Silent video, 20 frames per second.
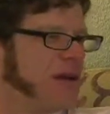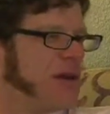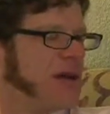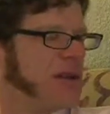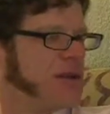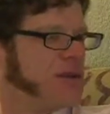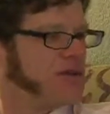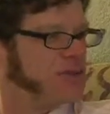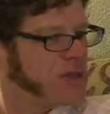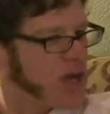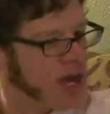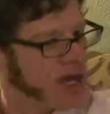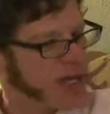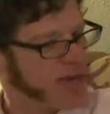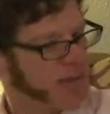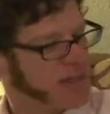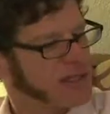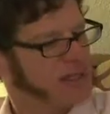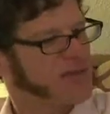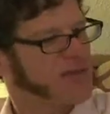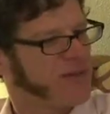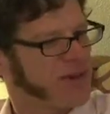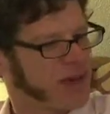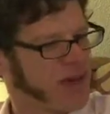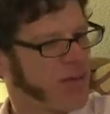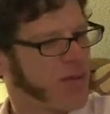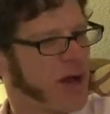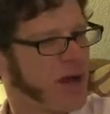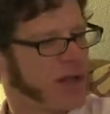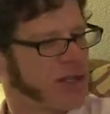And you document this
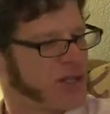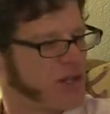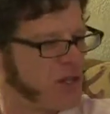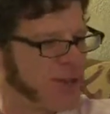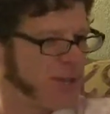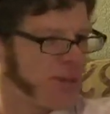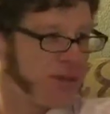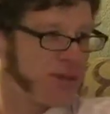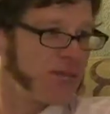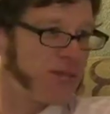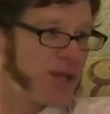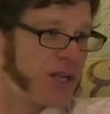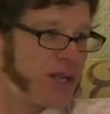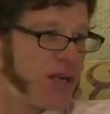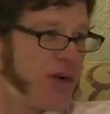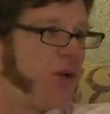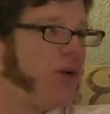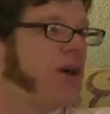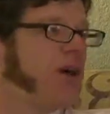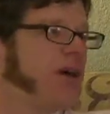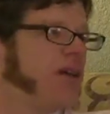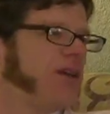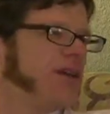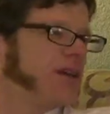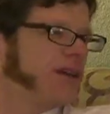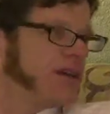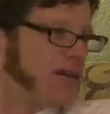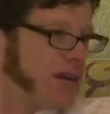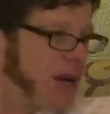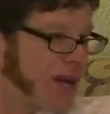very well in your book, Blood and Oil,
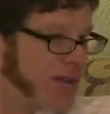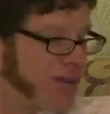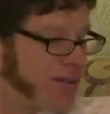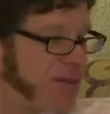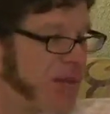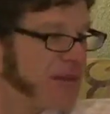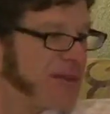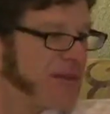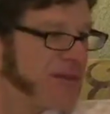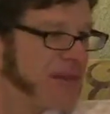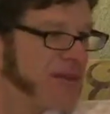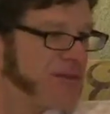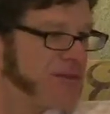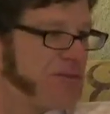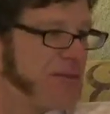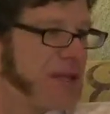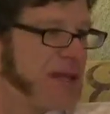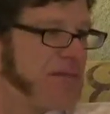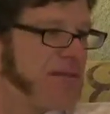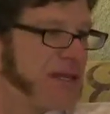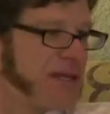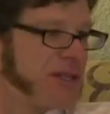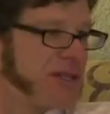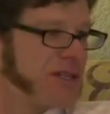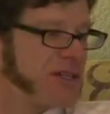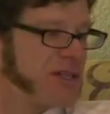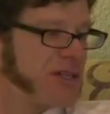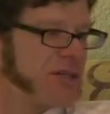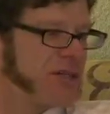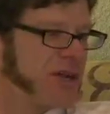and the documentary that was made based
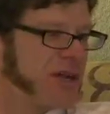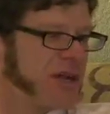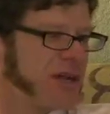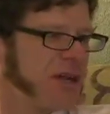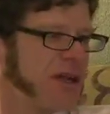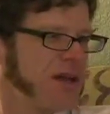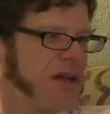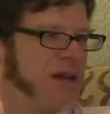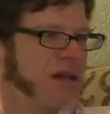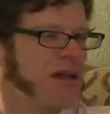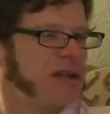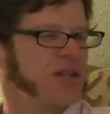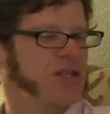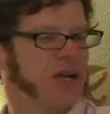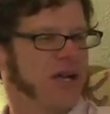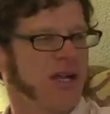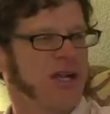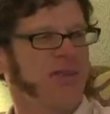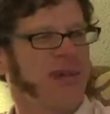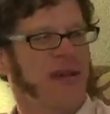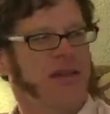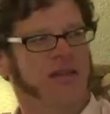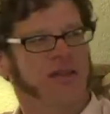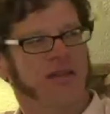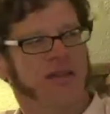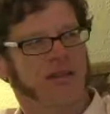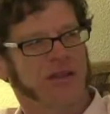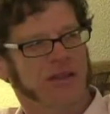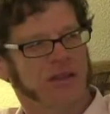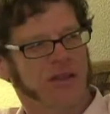on your book. Talk about
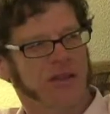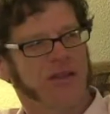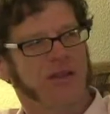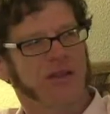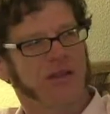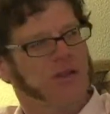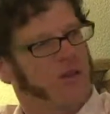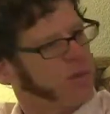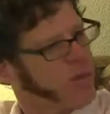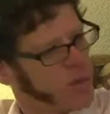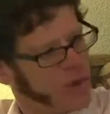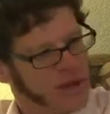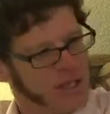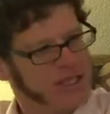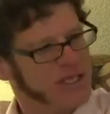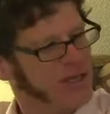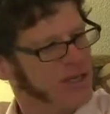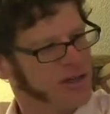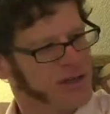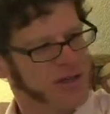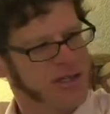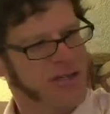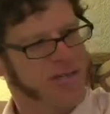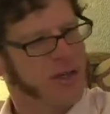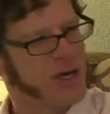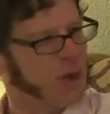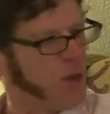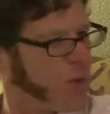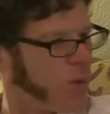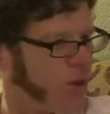the war on terrorism
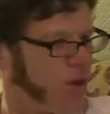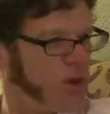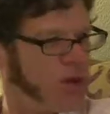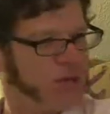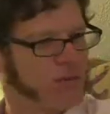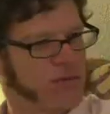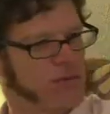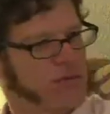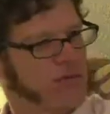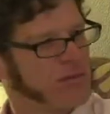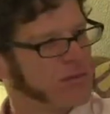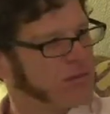and oil.